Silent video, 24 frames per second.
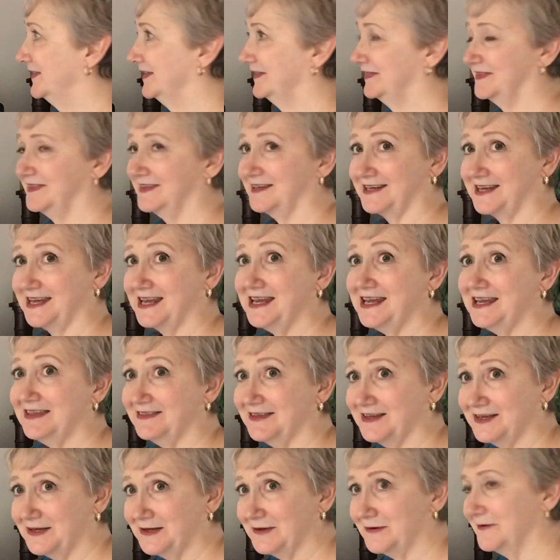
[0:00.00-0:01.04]
the key
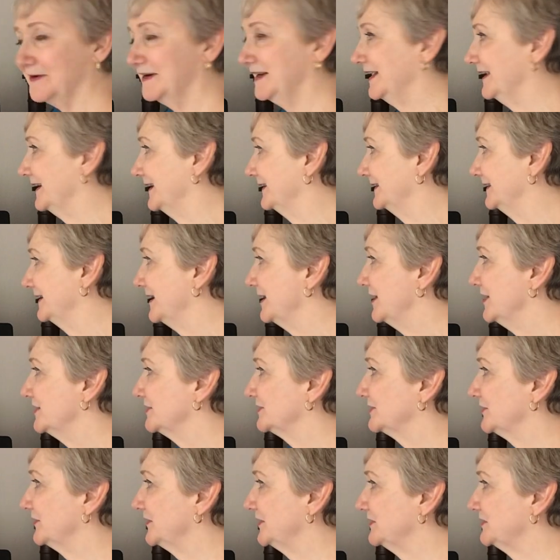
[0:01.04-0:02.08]
that you're in.
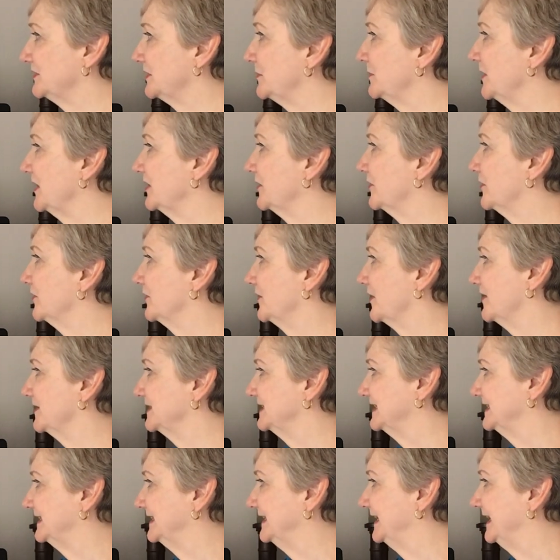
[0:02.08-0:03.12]
So there's our 1 chord
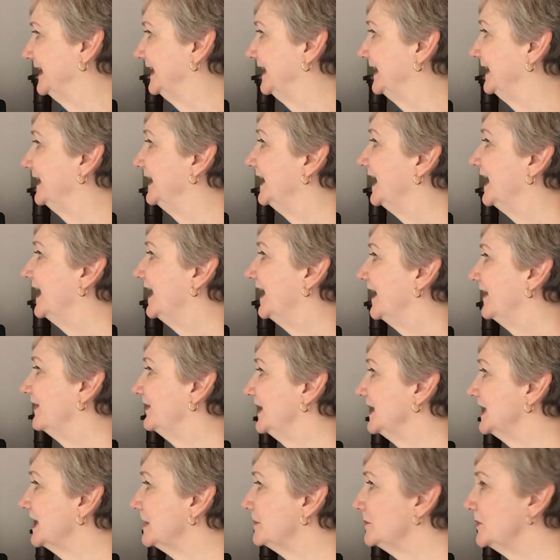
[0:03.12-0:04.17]
on C. And
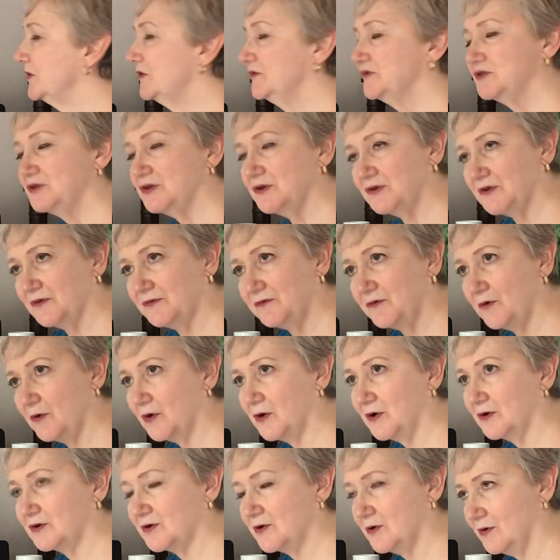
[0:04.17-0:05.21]
then I moved to the
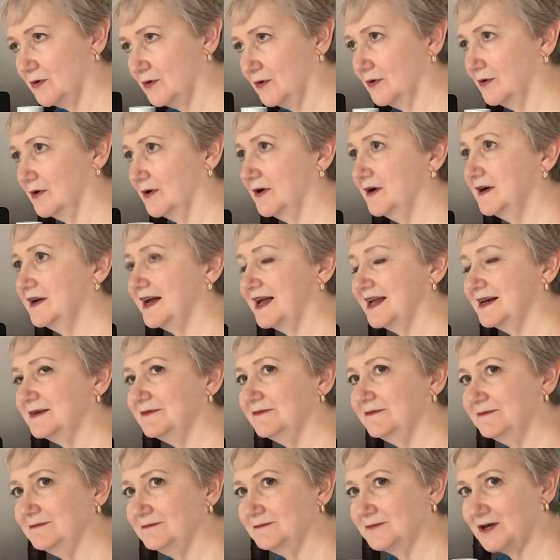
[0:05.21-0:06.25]
4 chord. I
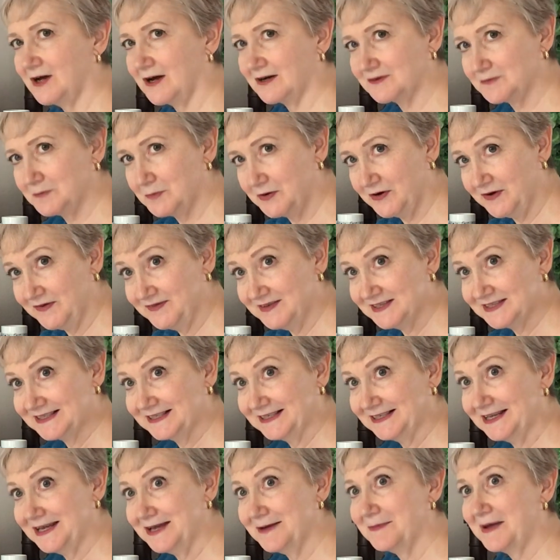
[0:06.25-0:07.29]
talked
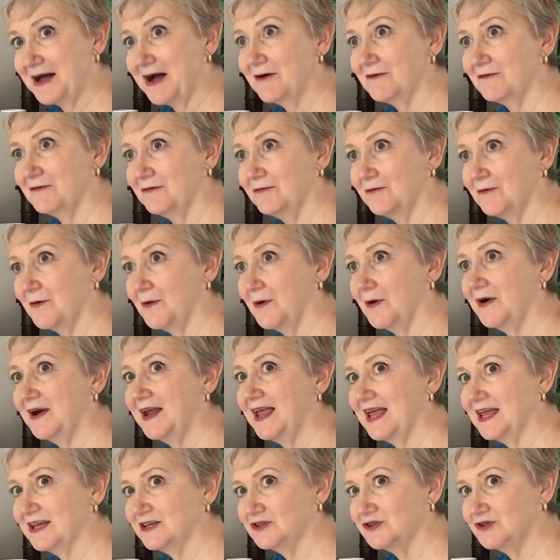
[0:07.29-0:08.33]
previously about 4
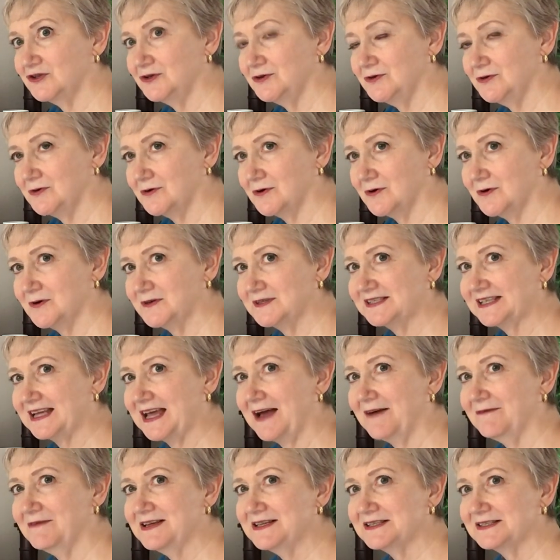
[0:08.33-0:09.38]
and 2 chords
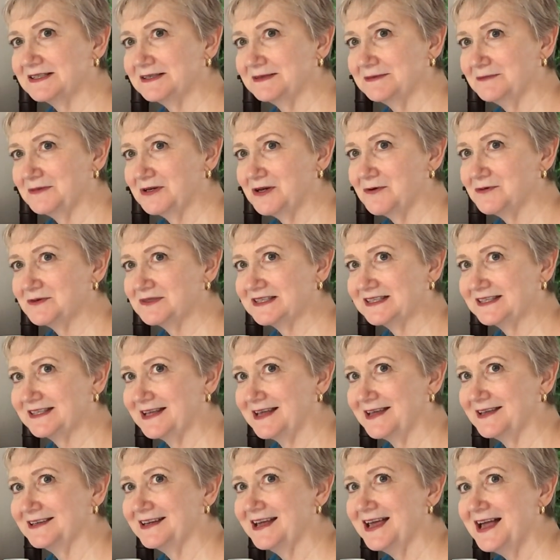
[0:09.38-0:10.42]
having some notes
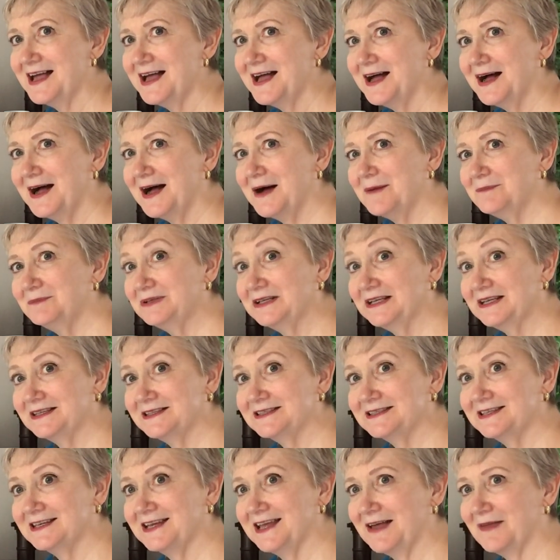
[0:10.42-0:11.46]
that
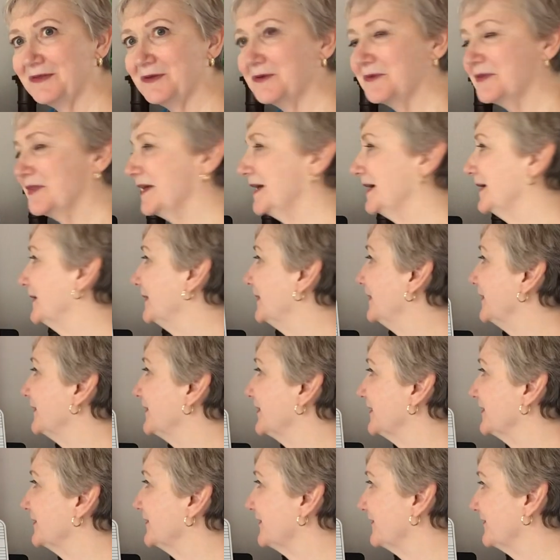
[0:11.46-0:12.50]
blend together there.
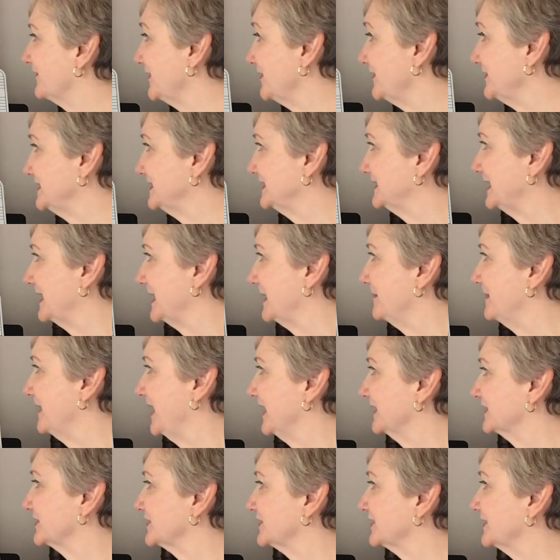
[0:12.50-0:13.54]
They're the very same
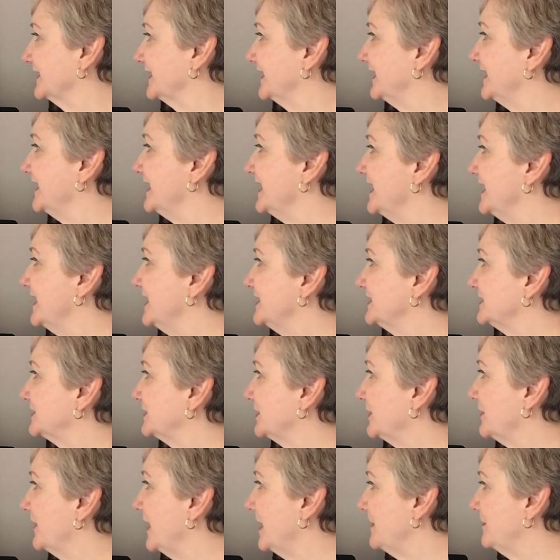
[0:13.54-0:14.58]
actually.
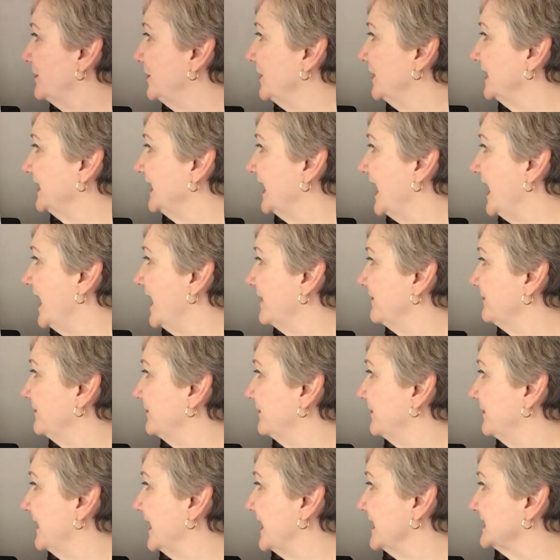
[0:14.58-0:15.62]
So I put F,
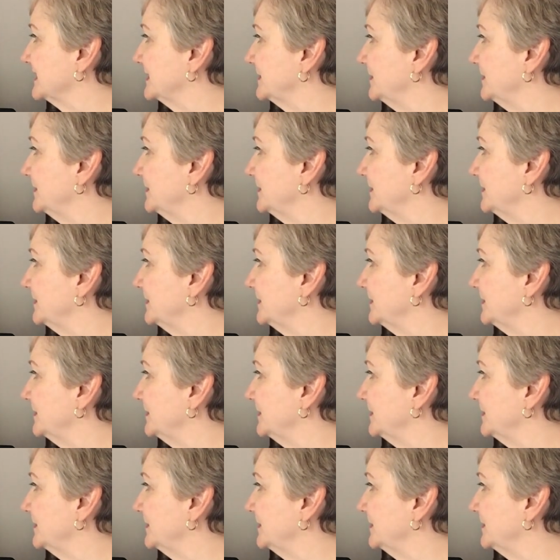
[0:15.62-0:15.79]
I